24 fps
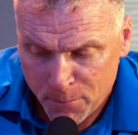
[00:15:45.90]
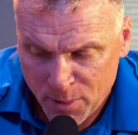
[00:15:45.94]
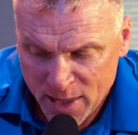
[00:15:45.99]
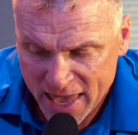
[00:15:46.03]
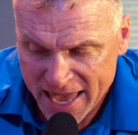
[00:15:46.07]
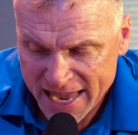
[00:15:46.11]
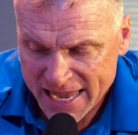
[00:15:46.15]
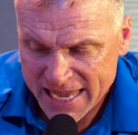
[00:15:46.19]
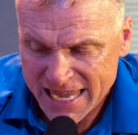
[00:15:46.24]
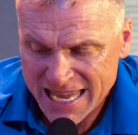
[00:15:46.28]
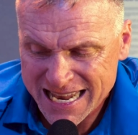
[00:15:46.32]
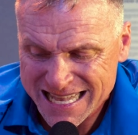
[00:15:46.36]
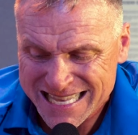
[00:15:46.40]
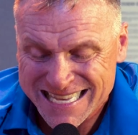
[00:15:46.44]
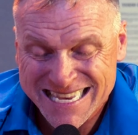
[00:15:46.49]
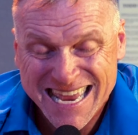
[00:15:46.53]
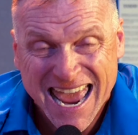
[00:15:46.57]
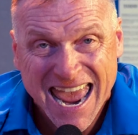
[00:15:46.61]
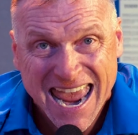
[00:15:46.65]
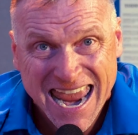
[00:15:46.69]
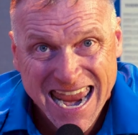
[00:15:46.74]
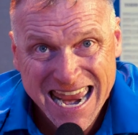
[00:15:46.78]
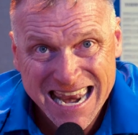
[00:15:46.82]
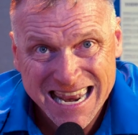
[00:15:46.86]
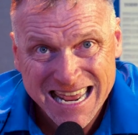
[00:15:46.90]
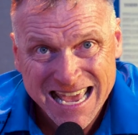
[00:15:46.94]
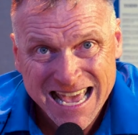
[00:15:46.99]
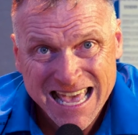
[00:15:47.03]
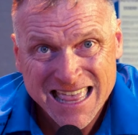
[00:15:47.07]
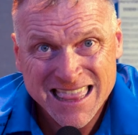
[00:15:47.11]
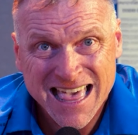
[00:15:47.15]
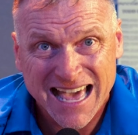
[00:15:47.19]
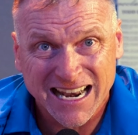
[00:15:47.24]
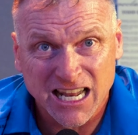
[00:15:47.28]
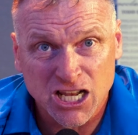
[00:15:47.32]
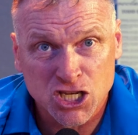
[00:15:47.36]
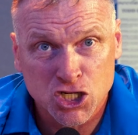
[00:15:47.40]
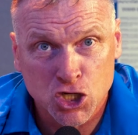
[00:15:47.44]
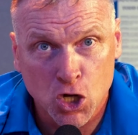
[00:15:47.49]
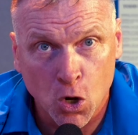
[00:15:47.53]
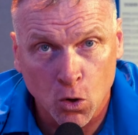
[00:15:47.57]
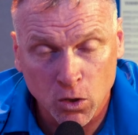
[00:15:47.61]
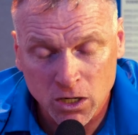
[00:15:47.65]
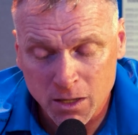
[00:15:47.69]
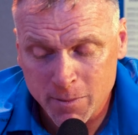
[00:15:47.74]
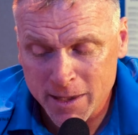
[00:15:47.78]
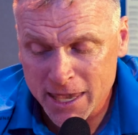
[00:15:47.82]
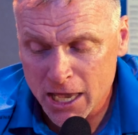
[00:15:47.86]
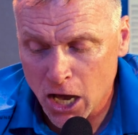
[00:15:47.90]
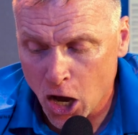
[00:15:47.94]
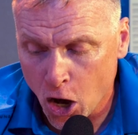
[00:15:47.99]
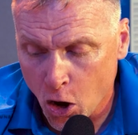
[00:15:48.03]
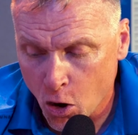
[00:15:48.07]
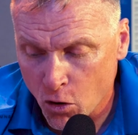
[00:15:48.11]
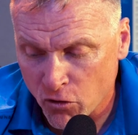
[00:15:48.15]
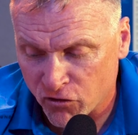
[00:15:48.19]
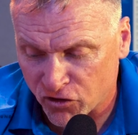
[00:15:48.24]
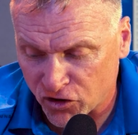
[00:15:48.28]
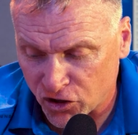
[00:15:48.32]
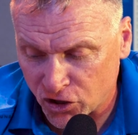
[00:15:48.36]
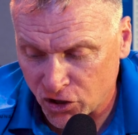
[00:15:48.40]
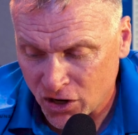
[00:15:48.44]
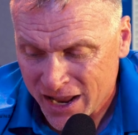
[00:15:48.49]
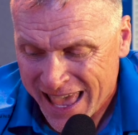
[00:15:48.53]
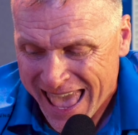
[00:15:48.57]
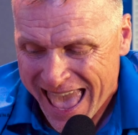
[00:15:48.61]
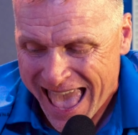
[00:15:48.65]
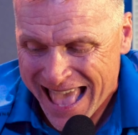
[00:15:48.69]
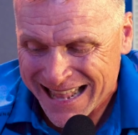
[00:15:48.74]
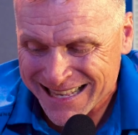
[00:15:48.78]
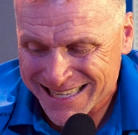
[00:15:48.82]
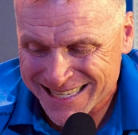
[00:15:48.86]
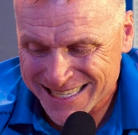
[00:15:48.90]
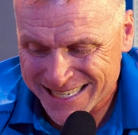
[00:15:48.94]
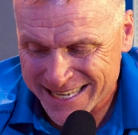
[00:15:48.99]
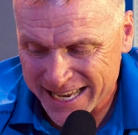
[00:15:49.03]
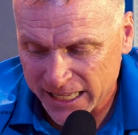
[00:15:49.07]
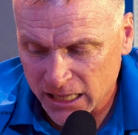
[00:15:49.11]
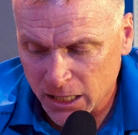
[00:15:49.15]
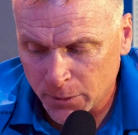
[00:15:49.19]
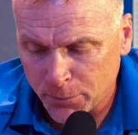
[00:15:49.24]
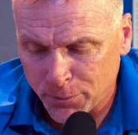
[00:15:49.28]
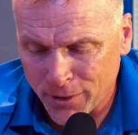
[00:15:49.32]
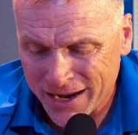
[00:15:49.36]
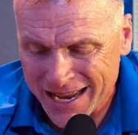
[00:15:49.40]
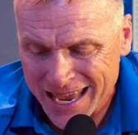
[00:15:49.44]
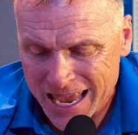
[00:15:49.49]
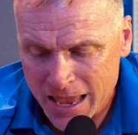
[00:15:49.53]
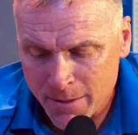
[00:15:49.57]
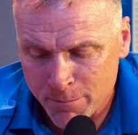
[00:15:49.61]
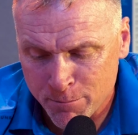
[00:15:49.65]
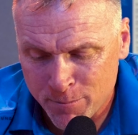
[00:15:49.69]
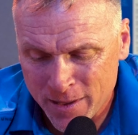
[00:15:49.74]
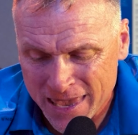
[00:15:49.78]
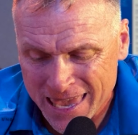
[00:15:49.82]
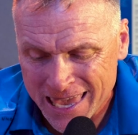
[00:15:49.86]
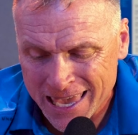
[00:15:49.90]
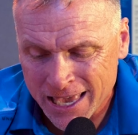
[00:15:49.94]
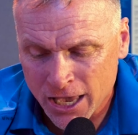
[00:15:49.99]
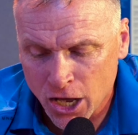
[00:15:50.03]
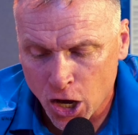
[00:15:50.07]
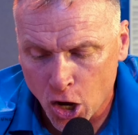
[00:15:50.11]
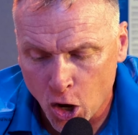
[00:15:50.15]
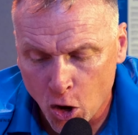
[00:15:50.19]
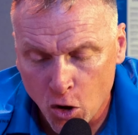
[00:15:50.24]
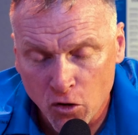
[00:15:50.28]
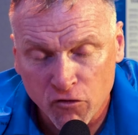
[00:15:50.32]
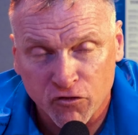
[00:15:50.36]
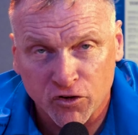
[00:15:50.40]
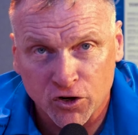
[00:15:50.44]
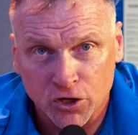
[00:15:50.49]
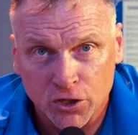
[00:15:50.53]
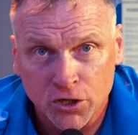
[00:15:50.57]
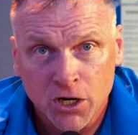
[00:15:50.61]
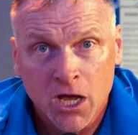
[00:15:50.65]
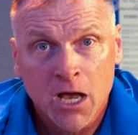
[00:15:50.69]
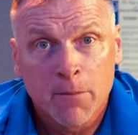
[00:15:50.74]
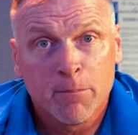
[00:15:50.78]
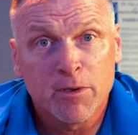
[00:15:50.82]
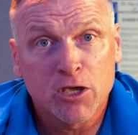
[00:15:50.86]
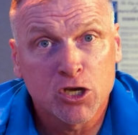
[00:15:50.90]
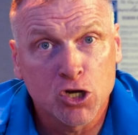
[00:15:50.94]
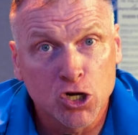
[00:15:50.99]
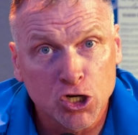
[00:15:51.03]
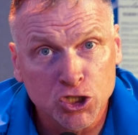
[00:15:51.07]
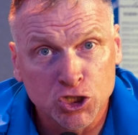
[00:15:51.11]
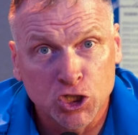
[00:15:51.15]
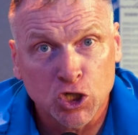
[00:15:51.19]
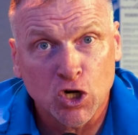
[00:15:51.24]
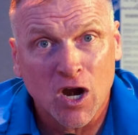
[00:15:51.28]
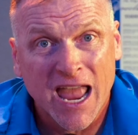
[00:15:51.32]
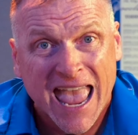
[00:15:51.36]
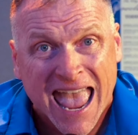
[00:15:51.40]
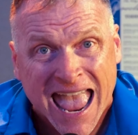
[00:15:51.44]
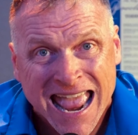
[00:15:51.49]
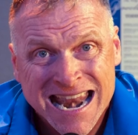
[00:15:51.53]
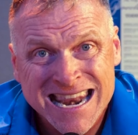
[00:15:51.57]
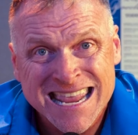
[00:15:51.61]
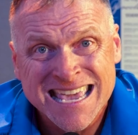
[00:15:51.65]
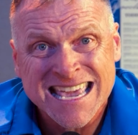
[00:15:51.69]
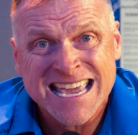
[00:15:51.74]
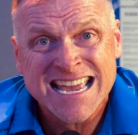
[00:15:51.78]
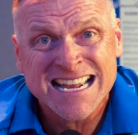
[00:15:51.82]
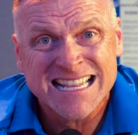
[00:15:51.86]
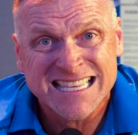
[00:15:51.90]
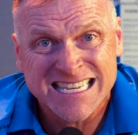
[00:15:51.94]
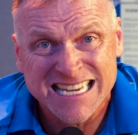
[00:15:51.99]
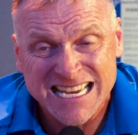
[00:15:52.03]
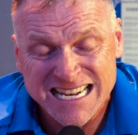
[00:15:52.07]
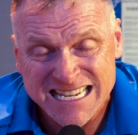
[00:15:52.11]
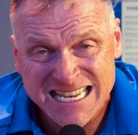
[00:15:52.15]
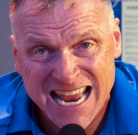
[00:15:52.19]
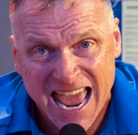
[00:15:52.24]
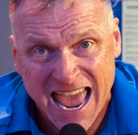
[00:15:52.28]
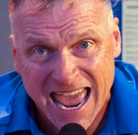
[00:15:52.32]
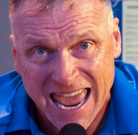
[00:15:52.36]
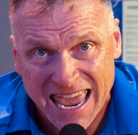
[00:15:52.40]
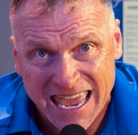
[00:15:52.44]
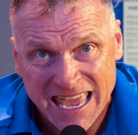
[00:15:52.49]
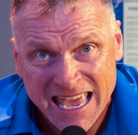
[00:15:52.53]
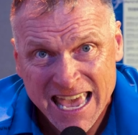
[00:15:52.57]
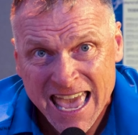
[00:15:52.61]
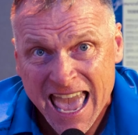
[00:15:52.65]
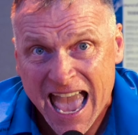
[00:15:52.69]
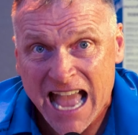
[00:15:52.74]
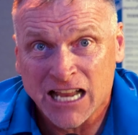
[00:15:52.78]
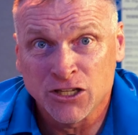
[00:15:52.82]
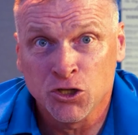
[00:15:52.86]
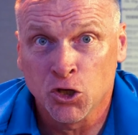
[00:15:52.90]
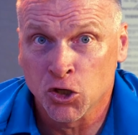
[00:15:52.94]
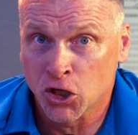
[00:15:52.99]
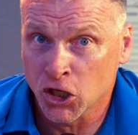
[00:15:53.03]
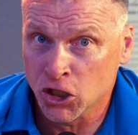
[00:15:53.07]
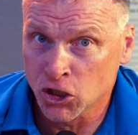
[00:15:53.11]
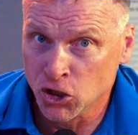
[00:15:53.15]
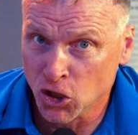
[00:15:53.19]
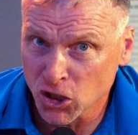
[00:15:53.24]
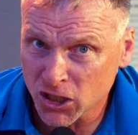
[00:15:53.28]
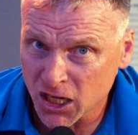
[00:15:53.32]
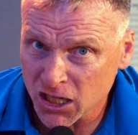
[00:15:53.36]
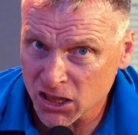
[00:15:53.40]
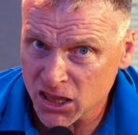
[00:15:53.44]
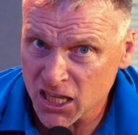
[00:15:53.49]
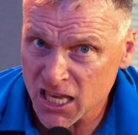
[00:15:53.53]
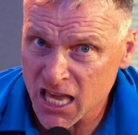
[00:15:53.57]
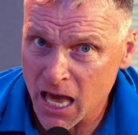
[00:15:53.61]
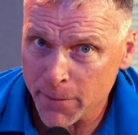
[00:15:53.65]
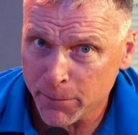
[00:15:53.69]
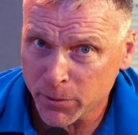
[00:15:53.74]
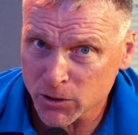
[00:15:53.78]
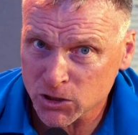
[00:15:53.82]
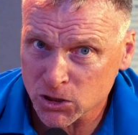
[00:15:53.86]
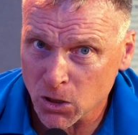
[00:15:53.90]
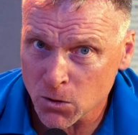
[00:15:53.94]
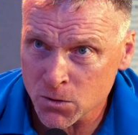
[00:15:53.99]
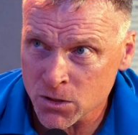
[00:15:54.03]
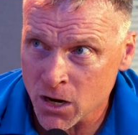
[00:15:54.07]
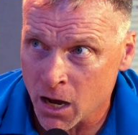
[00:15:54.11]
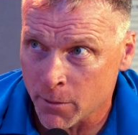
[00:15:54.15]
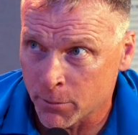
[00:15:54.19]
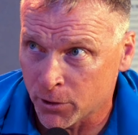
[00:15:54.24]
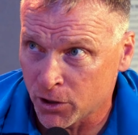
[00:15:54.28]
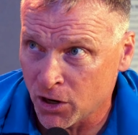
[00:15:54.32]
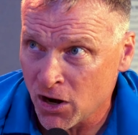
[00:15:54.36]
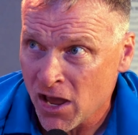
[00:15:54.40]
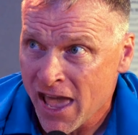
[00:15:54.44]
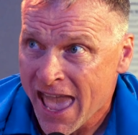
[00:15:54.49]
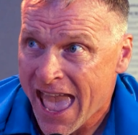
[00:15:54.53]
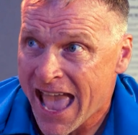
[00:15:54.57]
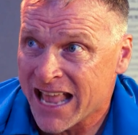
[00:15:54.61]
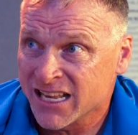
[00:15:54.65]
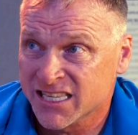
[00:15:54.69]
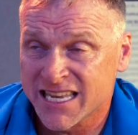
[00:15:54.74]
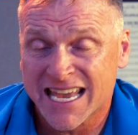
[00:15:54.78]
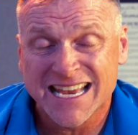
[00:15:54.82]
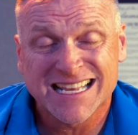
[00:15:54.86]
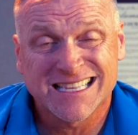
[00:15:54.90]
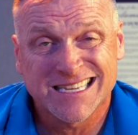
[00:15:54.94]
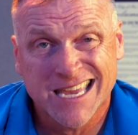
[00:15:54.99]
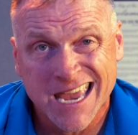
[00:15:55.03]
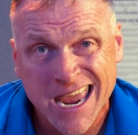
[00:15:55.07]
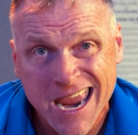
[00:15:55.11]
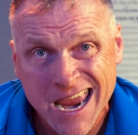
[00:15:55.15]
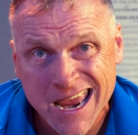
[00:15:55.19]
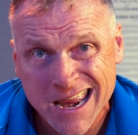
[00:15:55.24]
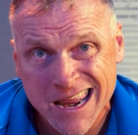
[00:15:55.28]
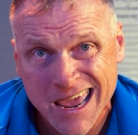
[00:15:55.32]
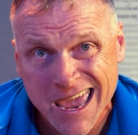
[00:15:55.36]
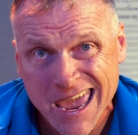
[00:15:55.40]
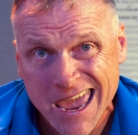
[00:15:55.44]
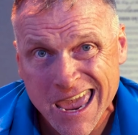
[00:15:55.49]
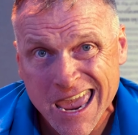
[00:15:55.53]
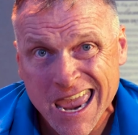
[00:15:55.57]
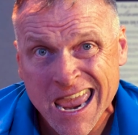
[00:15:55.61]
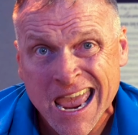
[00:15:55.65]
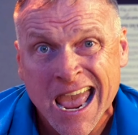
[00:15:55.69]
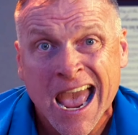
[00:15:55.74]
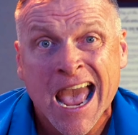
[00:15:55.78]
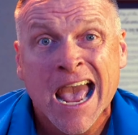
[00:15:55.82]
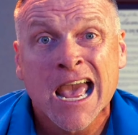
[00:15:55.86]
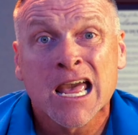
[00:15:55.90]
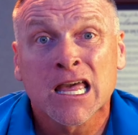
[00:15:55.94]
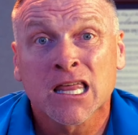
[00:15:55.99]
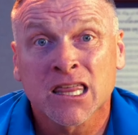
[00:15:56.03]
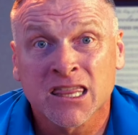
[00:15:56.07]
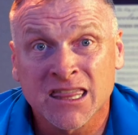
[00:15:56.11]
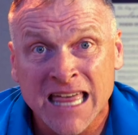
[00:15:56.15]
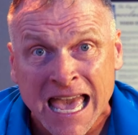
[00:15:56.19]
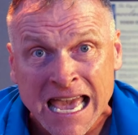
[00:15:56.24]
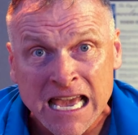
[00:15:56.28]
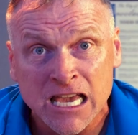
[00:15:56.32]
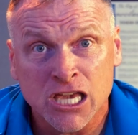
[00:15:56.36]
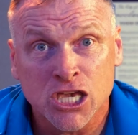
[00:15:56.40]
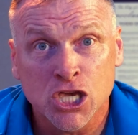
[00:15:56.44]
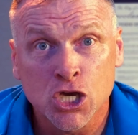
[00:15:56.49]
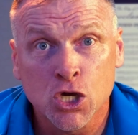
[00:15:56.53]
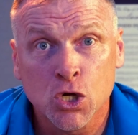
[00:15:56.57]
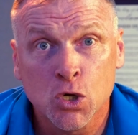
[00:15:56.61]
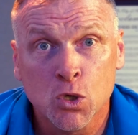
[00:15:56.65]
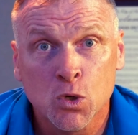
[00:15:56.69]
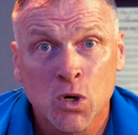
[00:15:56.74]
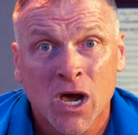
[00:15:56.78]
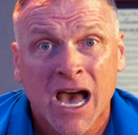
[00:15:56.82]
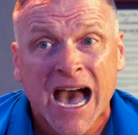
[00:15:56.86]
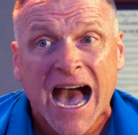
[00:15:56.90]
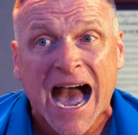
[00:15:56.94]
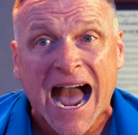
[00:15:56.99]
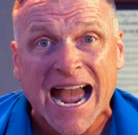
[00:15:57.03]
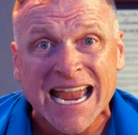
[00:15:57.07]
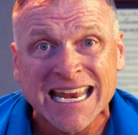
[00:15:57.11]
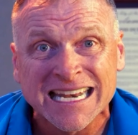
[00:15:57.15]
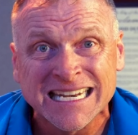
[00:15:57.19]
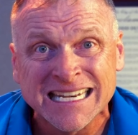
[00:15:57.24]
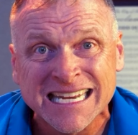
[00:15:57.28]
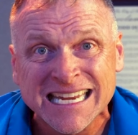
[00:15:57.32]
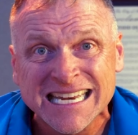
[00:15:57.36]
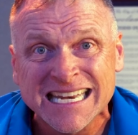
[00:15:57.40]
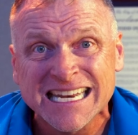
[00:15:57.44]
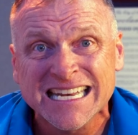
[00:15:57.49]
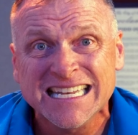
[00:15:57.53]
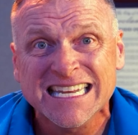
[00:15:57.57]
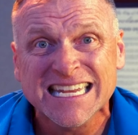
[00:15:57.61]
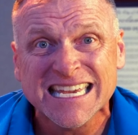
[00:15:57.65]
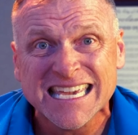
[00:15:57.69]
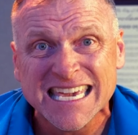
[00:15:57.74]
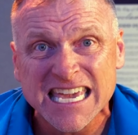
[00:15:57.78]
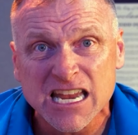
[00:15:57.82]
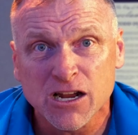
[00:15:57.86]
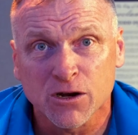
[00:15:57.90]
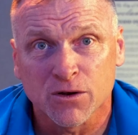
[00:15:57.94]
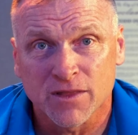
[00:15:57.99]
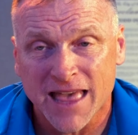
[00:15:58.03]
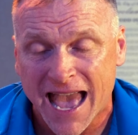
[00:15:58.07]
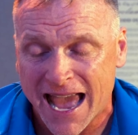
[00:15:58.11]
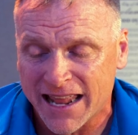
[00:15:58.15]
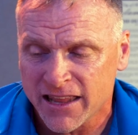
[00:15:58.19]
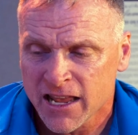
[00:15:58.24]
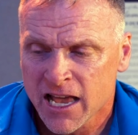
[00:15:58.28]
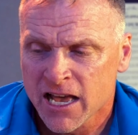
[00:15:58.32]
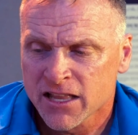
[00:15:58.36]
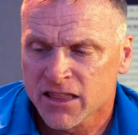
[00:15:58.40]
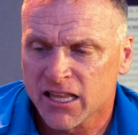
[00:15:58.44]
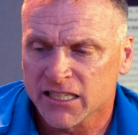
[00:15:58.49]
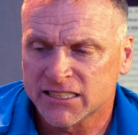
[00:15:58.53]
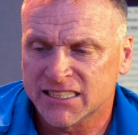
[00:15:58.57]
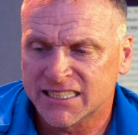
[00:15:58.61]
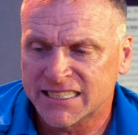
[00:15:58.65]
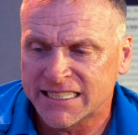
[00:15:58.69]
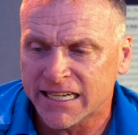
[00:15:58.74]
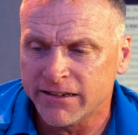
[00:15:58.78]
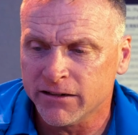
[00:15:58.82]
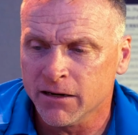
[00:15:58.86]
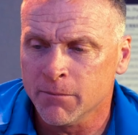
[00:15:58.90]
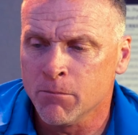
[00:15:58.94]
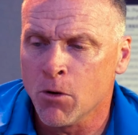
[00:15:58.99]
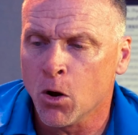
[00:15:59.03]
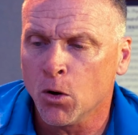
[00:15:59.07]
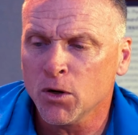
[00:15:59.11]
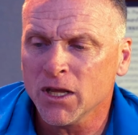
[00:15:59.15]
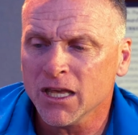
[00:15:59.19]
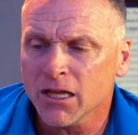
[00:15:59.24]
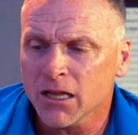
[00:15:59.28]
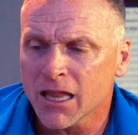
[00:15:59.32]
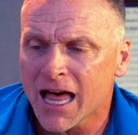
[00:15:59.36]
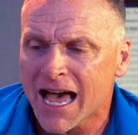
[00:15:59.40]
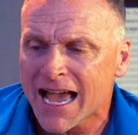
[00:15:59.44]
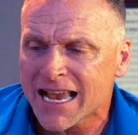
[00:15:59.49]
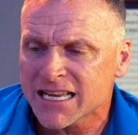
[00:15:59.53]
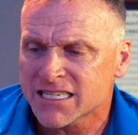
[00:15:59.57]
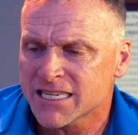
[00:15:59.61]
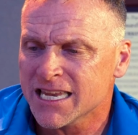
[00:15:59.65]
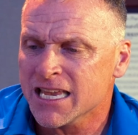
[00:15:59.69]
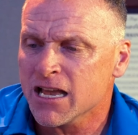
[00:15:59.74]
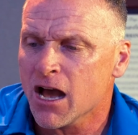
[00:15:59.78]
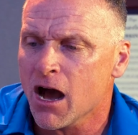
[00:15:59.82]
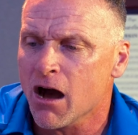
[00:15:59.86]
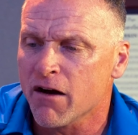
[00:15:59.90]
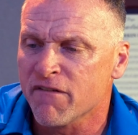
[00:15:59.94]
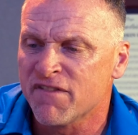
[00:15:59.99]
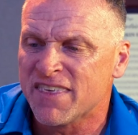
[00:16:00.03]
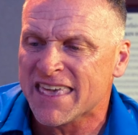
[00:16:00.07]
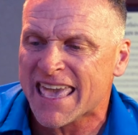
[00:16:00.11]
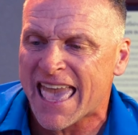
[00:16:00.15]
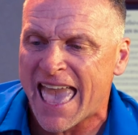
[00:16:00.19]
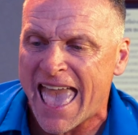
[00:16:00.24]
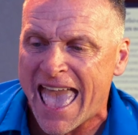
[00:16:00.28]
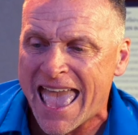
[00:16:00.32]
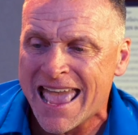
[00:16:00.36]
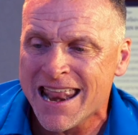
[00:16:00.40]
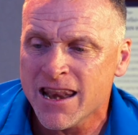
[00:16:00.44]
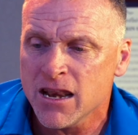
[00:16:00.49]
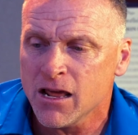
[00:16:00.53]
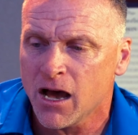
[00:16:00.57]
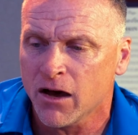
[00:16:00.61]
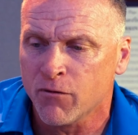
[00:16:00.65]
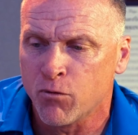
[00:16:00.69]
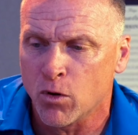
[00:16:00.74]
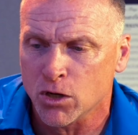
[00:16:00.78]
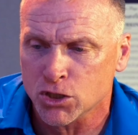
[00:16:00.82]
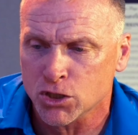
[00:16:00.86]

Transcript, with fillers: pick a date that is going to be over and celebrate it being over because you're ending it today. And you can look at the episode number and say, TD, Thank you. I needed to hear that. The ceremonializing of the end of